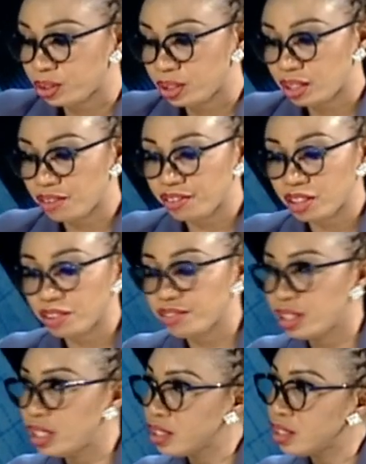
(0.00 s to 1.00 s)
definitely for
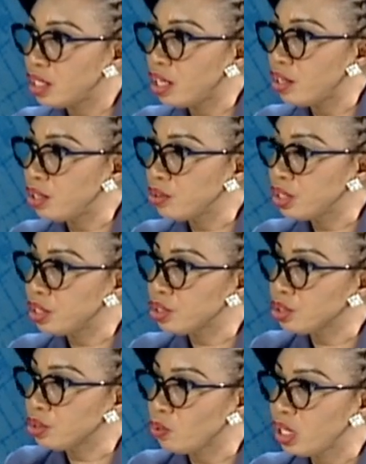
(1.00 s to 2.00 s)
an SDR
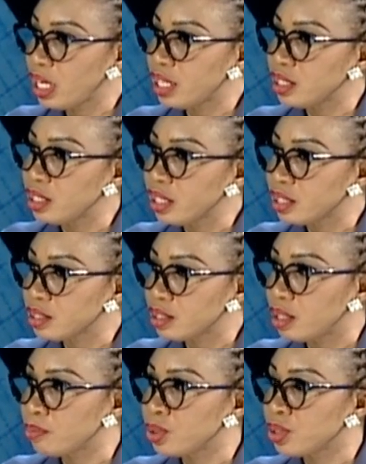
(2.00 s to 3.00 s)
allocation? What are the next
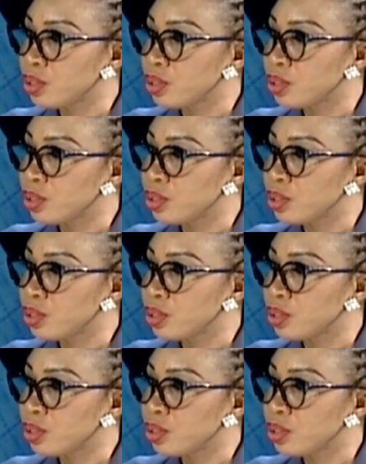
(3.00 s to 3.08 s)
steps?